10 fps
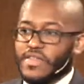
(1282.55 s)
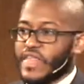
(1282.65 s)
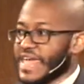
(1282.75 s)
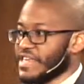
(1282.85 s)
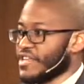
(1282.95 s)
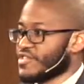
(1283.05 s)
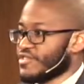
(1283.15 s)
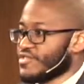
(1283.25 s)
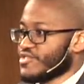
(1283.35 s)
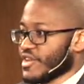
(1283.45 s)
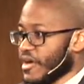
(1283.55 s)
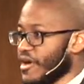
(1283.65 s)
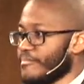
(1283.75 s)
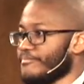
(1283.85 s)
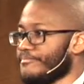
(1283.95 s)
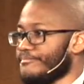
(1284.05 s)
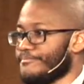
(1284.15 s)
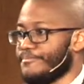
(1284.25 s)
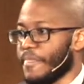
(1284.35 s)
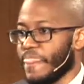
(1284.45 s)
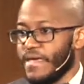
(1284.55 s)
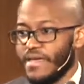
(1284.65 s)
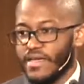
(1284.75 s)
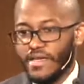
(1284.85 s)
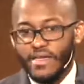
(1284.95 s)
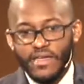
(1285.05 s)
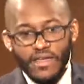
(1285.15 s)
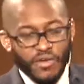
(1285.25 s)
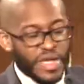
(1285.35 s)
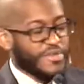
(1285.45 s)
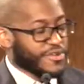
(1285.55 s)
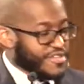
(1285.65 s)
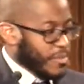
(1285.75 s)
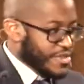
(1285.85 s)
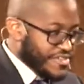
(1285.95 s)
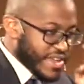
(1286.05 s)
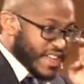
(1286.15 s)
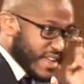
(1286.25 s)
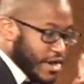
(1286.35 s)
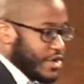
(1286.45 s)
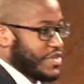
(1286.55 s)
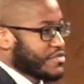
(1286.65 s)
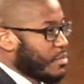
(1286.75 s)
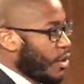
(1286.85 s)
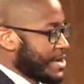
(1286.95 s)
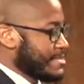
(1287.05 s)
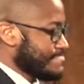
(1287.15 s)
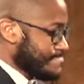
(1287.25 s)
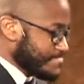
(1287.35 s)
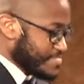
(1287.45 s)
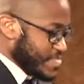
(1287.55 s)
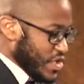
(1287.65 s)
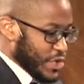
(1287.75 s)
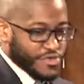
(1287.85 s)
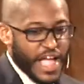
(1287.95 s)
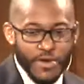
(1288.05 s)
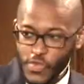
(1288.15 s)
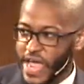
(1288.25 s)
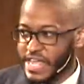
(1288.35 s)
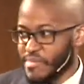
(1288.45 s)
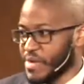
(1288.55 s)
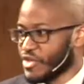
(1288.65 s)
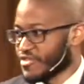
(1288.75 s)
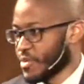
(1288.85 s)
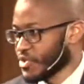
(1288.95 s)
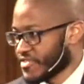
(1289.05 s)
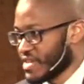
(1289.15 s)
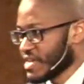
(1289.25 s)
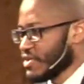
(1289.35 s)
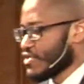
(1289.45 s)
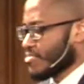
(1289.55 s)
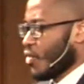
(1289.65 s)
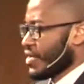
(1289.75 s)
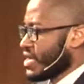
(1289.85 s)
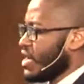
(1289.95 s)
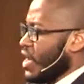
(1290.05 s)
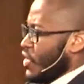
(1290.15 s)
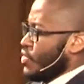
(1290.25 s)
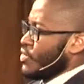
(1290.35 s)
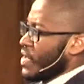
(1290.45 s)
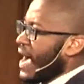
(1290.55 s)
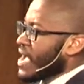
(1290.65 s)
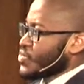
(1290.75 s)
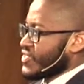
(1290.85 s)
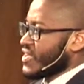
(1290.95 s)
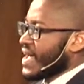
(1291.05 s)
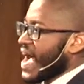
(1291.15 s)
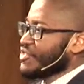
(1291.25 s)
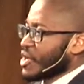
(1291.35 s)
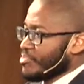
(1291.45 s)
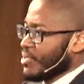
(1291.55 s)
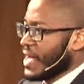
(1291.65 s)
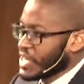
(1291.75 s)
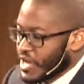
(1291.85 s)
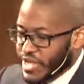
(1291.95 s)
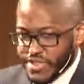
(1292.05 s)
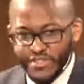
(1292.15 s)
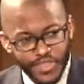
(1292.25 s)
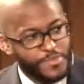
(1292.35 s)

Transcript: that is to come? You know, maybe there's someone sitting here this morning who's not ready. Maybe there's someone sitting here this morning who God would say, I have a complaint against this